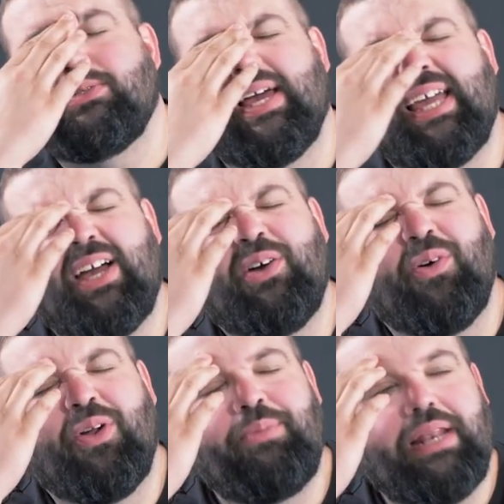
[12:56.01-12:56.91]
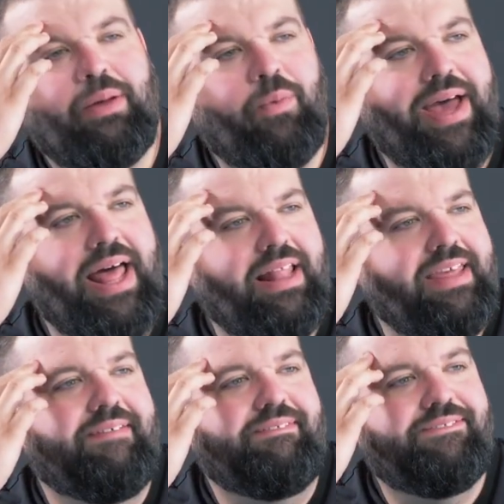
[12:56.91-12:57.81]
So I can't go on and be like, well,
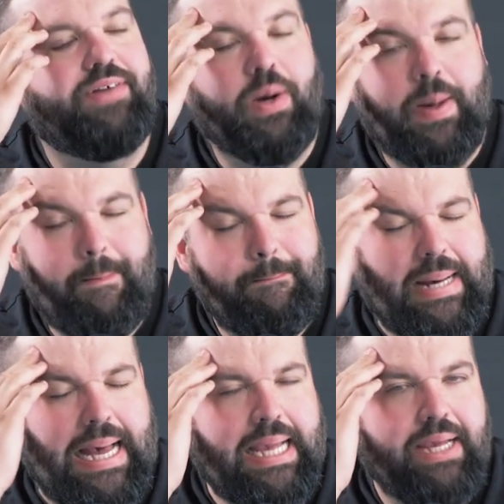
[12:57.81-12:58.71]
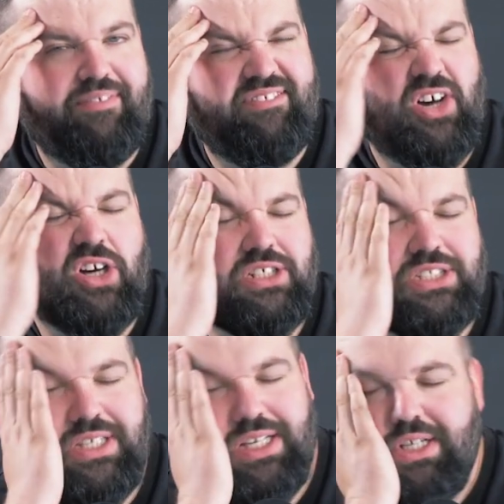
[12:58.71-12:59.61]
you fucking pack of fucks.